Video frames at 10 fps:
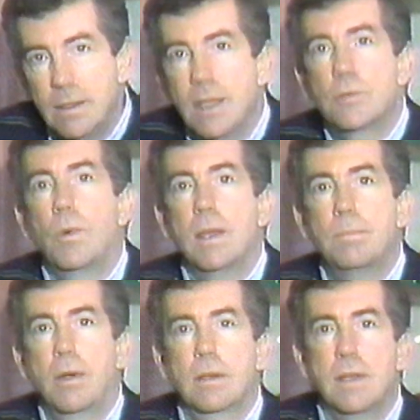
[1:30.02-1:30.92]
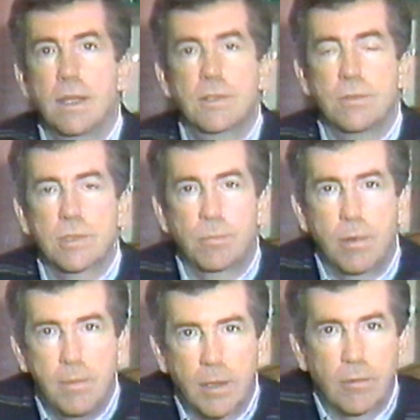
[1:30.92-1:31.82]
That's why Park National's
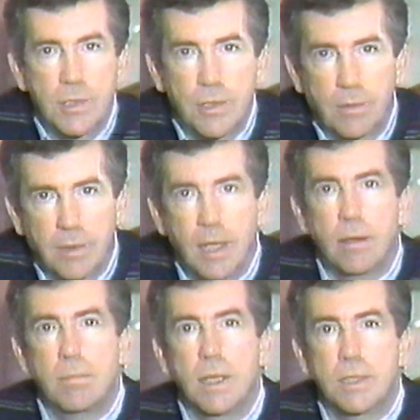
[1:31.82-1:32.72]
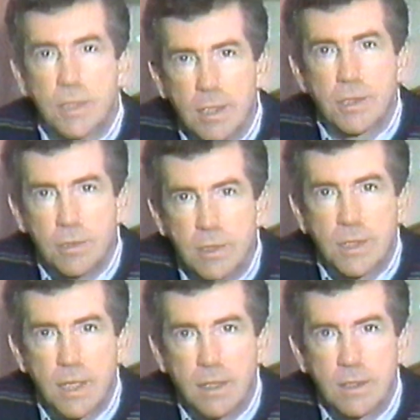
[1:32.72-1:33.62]
Premier Reserve account makes such good
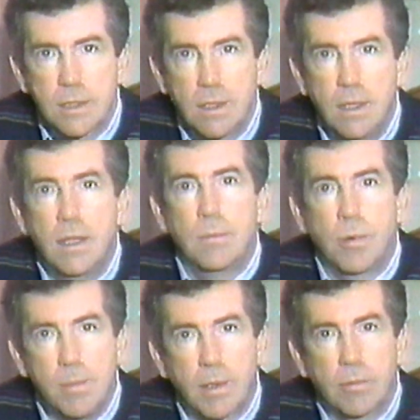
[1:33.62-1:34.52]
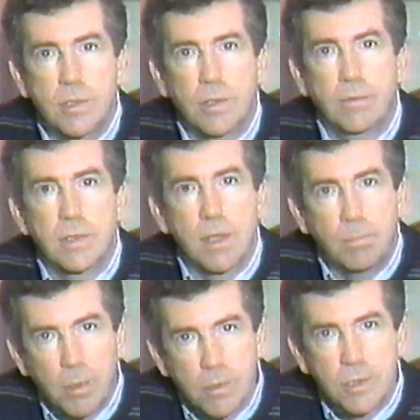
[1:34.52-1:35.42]
sense. Premier Reserve is a
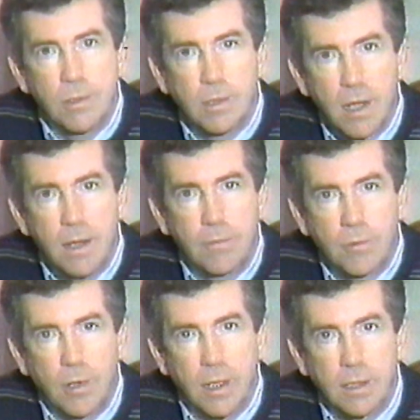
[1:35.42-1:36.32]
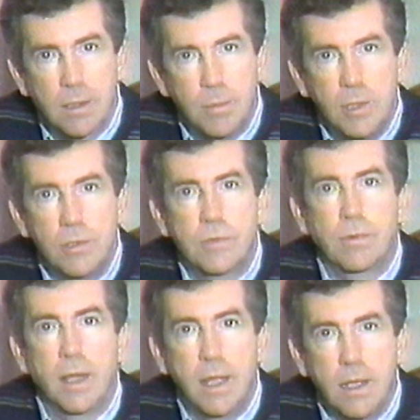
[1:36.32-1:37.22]
personal line of credit to be used
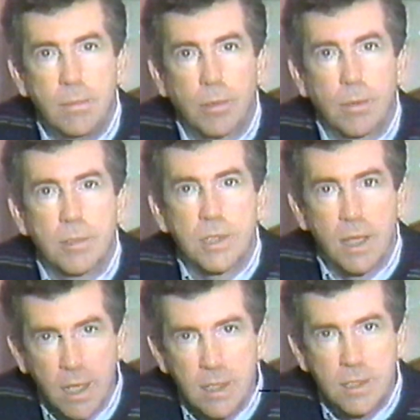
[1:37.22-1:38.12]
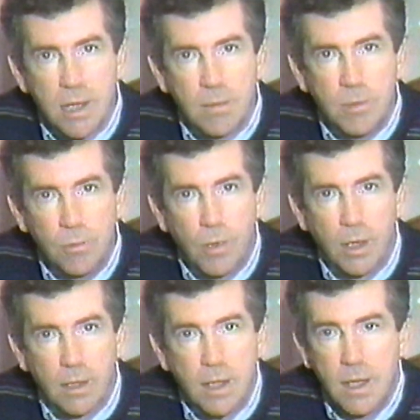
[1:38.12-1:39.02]
for any purpose, anytime you
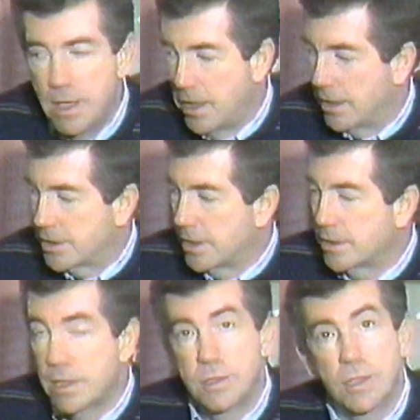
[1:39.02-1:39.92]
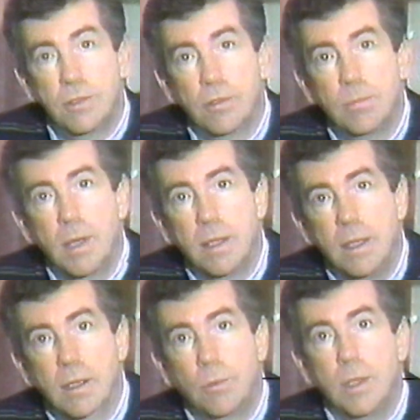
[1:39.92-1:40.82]
want. And since it's secured by
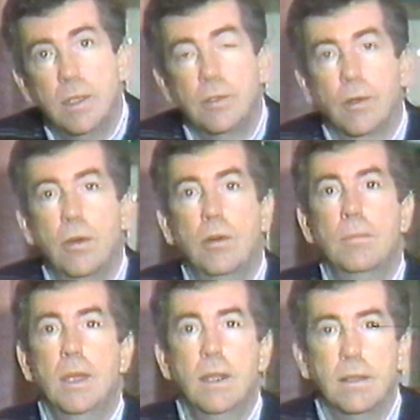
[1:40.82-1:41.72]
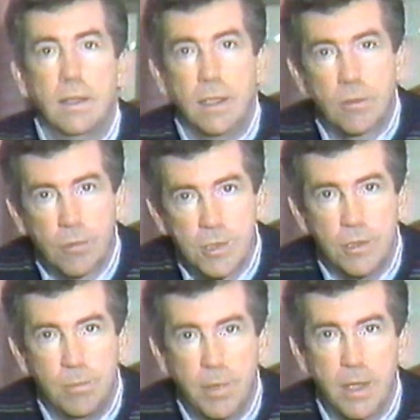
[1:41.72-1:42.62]
the equity in your home, the interest
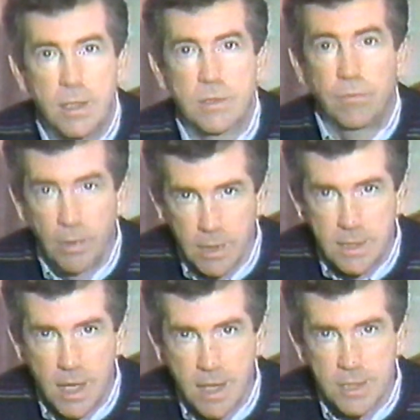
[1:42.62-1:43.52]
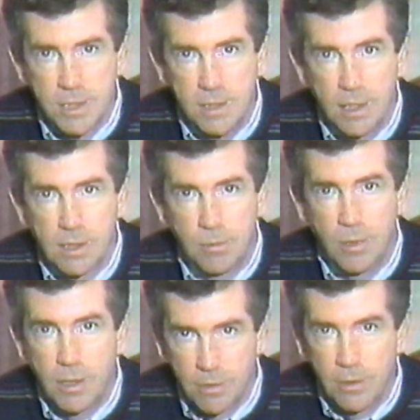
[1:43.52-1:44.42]
you pay is fully tax
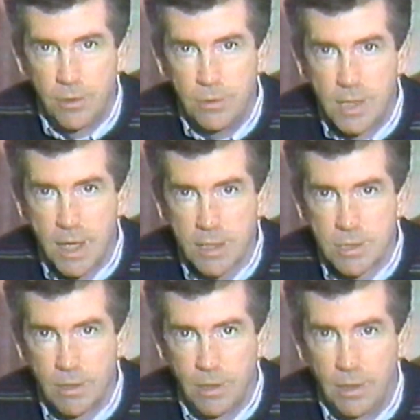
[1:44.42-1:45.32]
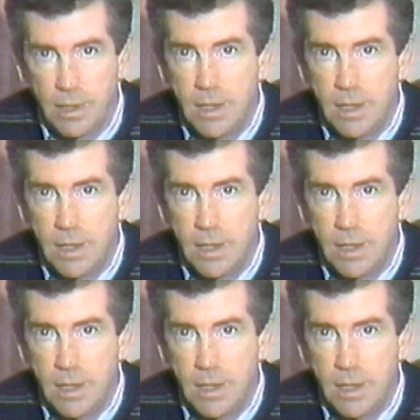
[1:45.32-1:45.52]
deductible under the new tax law.